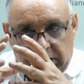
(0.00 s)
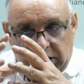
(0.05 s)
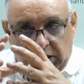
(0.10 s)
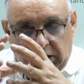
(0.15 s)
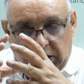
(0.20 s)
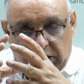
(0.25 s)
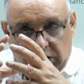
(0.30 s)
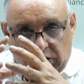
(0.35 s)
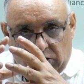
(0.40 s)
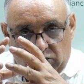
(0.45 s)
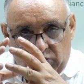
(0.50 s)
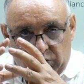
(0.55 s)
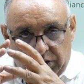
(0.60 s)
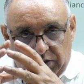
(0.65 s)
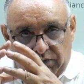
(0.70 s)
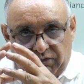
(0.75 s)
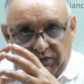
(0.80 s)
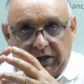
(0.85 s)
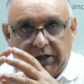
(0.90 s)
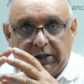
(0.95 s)
a
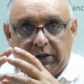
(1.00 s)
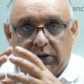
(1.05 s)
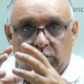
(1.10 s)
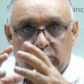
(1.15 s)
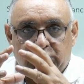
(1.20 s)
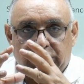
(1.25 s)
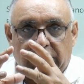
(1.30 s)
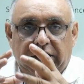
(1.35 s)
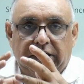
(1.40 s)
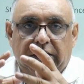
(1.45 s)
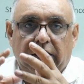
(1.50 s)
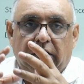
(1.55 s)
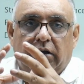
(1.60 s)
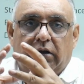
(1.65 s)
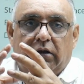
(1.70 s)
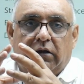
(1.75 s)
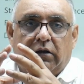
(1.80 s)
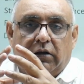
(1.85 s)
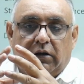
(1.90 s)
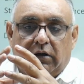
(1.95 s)
counterweight to China,
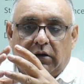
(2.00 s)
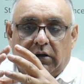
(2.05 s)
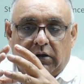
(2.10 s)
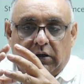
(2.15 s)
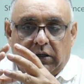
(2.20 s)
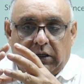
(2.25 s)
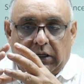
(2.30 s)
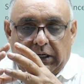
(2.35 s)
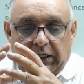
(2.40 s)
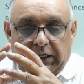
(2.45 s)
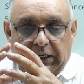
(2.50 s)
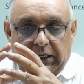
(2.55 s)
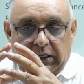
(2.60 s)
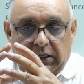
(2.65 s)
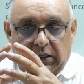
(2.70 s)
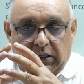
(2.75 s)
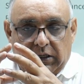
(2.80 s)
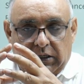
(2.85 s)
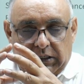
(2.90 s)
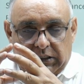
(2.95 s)

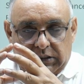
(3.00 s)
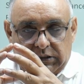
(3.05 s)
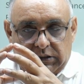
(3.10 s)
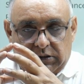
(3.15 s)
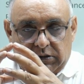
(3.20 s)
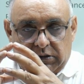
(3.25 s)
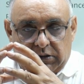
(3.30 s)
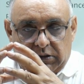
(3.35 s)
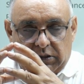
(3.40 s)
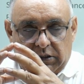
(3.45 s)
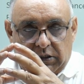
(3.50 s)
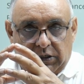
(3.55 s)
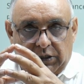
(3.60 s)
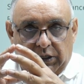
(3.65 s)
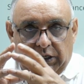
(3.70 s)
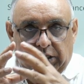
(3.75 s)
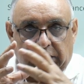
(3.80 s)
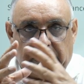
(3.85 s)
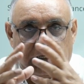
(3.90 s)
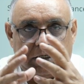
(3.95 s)
India is
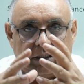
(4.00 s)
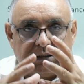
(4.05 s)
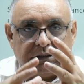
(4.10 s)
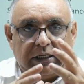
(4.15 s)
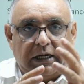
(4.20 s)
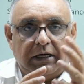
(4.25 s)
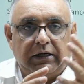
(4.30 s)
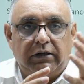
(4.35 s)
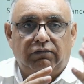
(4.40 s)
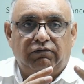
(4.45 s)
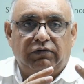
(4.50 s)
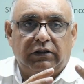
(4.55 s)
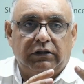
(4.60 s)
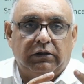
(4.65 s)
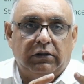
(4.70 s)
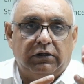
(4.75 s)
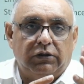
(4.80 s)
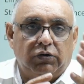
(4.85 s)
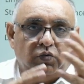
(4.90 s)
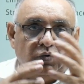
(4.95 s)
taking side with
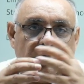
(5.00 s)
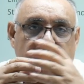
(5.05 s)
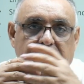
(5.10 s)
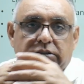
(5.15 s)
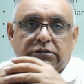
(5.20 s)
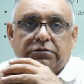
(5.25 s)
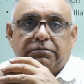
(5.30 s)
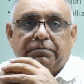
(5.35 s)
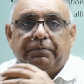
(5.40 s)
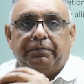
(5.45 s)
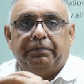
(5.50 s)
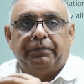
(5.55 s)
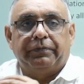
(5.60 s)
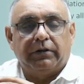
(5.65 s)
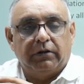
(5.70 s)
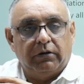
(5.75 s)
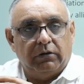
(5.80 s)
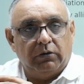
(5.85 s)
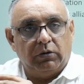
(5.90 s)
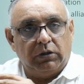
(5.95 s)
the US,
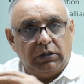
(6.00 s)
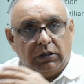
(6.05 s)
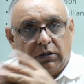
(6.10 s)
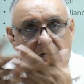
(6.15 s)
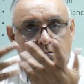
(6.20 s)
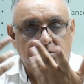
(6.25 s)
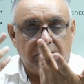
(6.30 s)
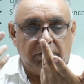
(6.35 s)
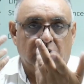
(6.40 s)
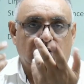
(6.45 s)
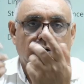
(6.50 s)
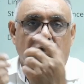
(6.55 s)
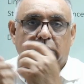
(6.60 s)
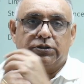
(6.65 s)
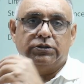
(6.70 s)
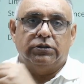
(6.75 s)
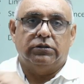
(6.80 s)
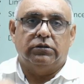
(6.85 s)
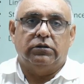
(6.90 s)
okay, because